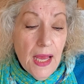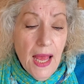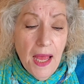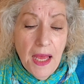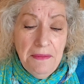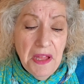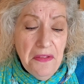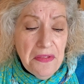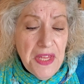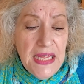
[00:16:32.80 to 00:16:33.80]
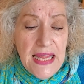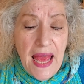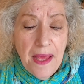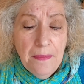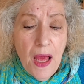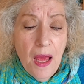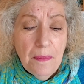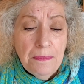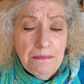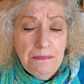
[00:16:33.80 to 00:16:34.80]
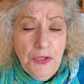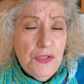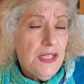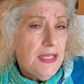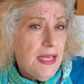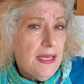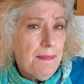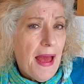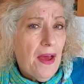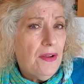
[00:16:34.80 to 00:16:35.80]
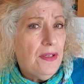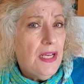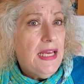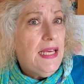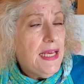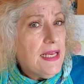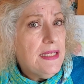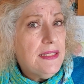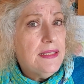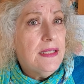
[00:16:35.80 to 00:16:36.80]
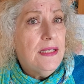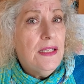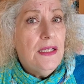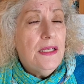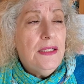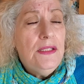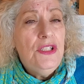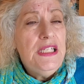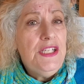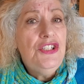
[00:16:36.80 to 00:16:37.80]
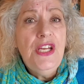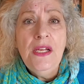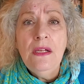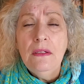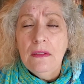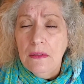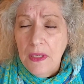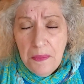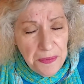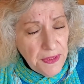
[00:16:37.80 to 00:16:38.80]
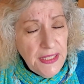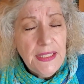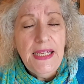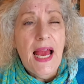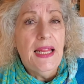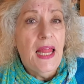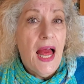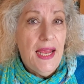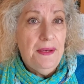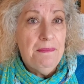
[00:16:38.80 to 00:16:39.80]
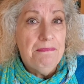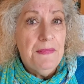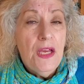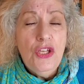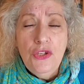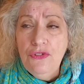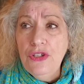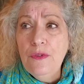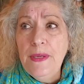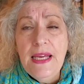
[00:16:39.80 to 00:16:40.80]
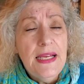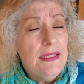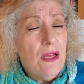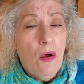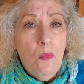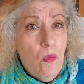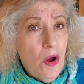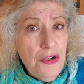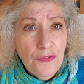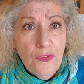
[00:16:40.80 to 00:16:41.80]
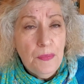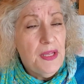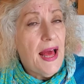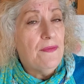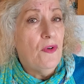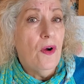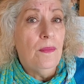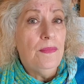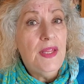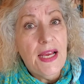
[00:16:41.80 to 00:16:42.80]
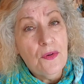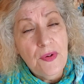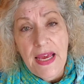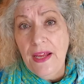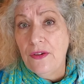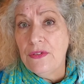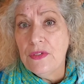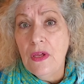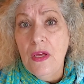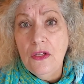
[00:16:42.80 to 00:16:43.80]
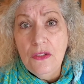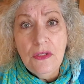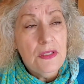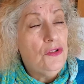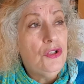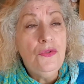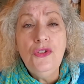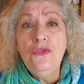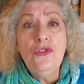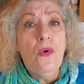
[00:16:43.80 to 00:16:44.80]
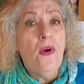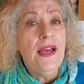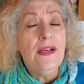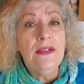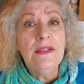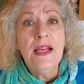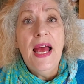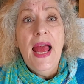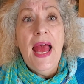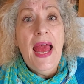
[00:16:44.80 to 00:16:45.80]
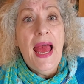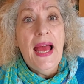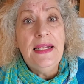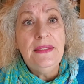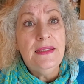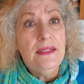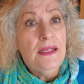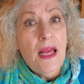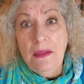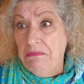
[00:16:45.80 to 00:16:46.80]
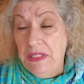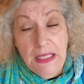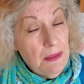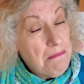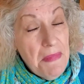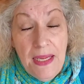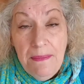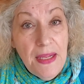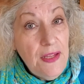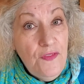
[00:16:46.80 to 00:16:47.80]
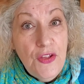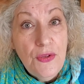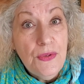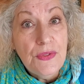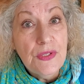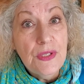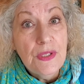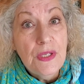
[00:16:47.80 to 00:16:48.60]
Another thing that you can think about is teaching completely online. YouTube is a wonderful platform that creators do tutorials and get many, many views.